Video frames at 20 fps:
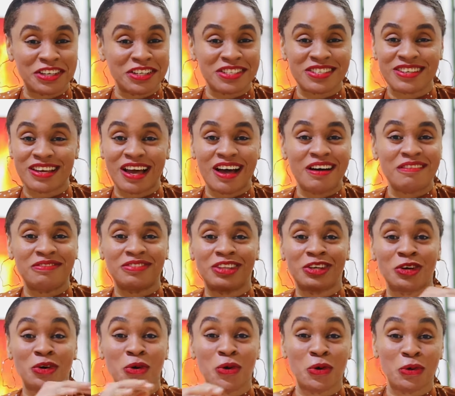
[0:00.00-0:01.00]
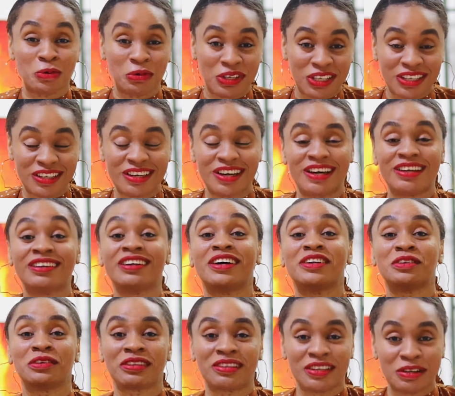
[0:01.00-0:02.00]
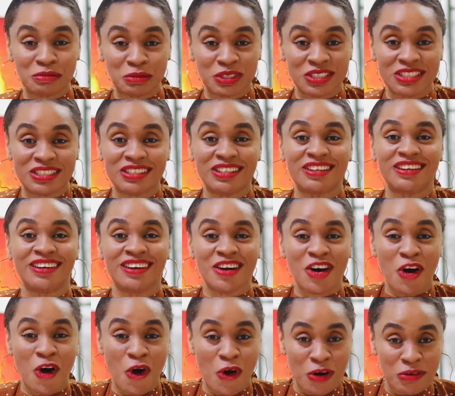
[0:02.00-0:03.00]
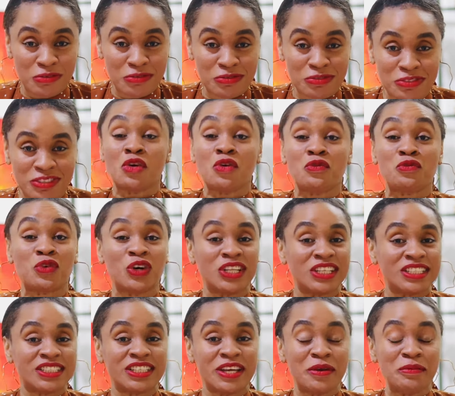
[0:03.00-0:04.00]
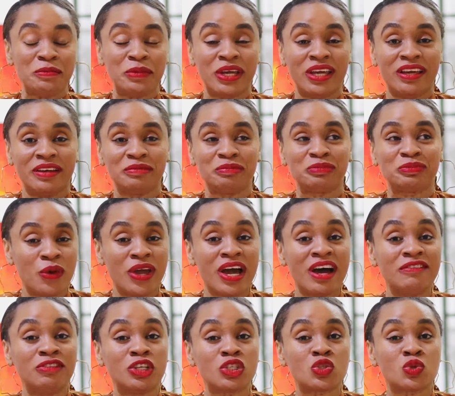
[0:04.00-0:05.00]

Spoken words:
going to have the whole week and another Monday off. For the same May, we have the